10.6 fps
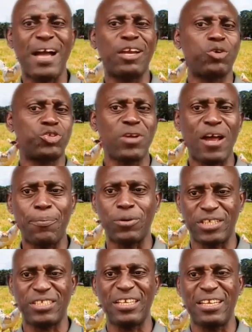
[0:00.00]
agricultural
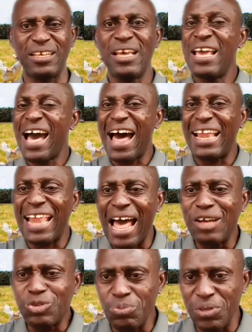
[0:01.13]
processing
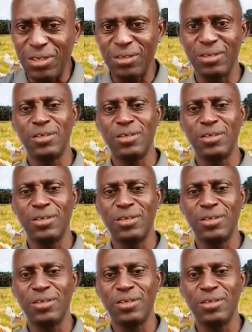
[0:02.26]
allows me